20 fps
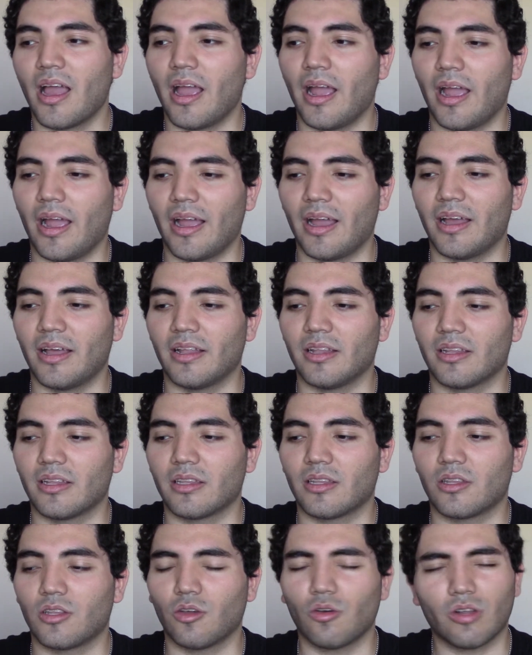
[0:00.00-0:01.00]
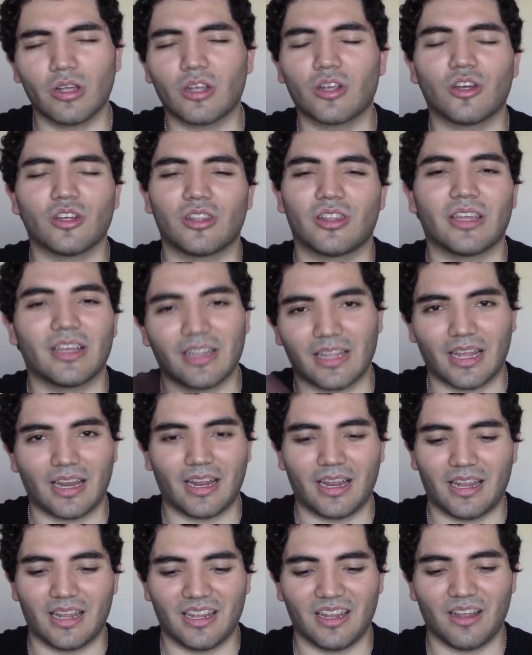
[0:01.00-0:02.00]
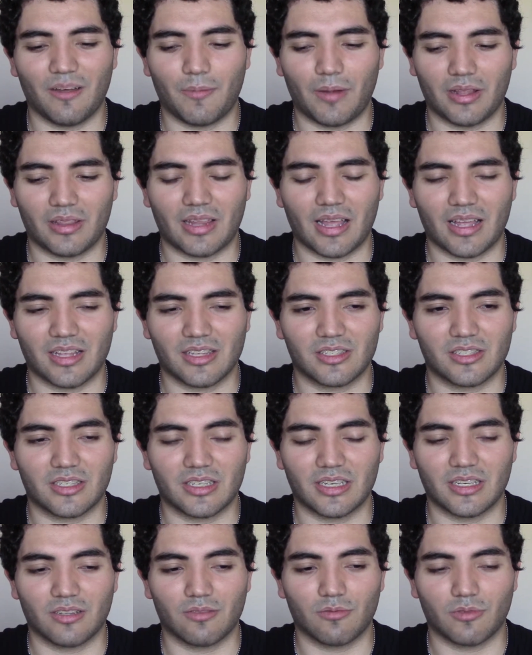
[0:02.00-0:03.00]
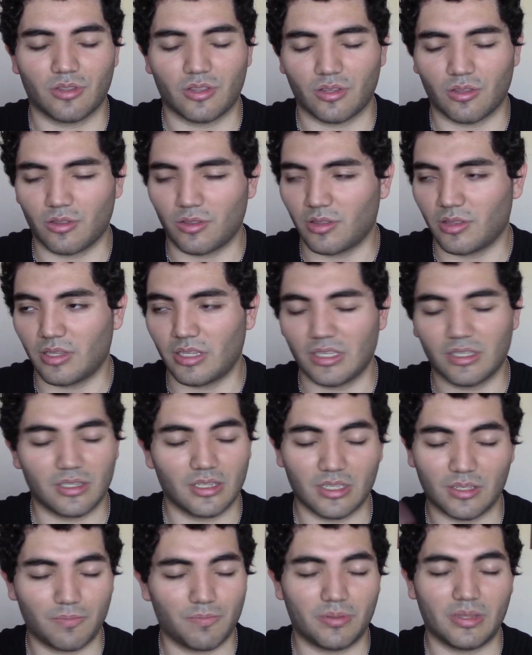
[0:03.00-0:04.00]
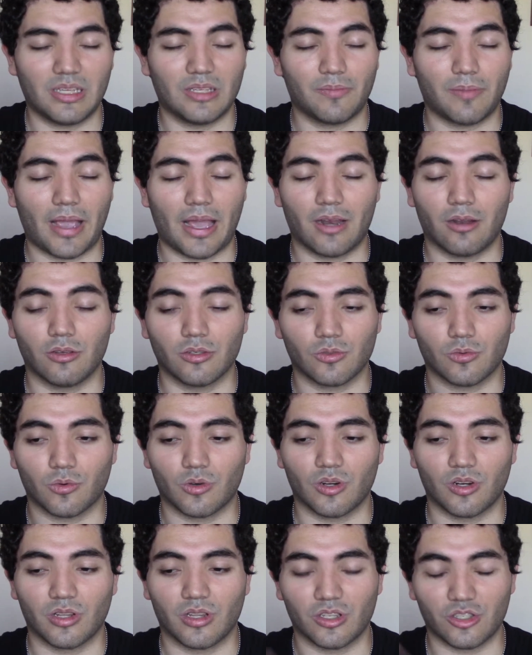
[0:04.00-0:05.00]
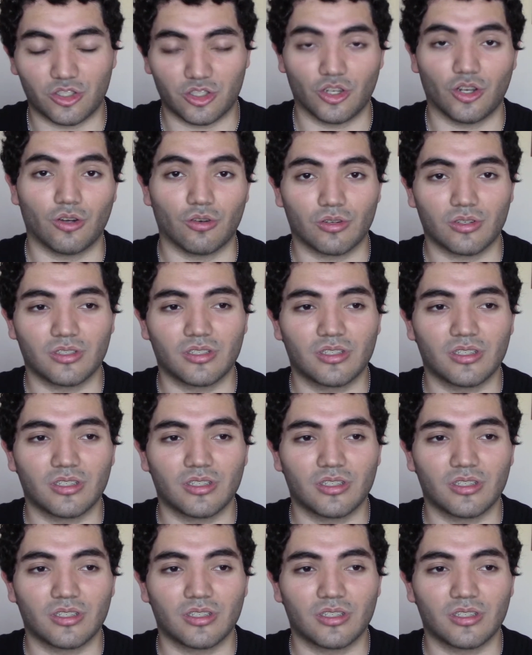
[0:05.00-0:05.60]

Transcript: And the only good thing about that scene with these panels were the joke